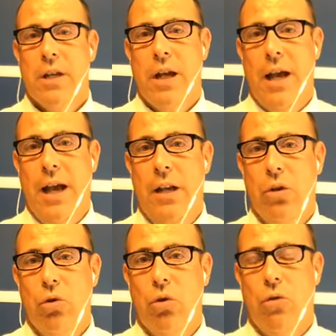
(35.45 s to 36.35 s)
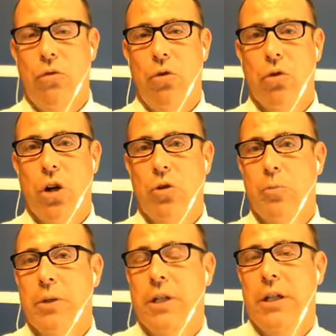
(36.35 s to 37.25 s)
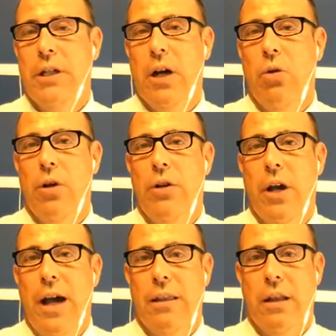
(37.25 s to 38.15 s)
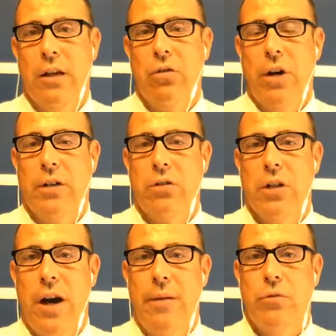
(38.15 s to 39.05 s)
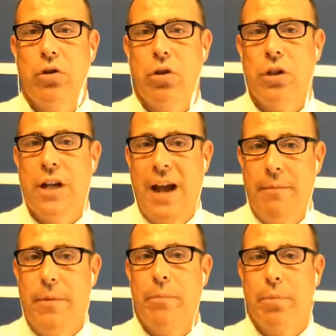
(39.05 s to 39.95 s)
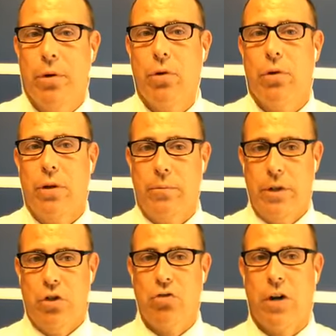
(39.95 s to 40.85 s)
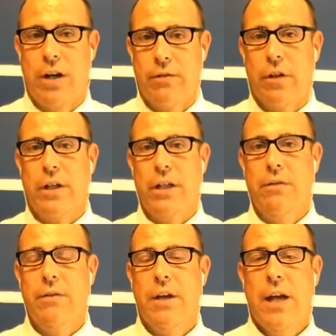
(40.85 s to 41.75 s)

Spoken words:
at Louisville, Coach Pitino and the athletic director, Tom Zurich, have been put on administrative leave,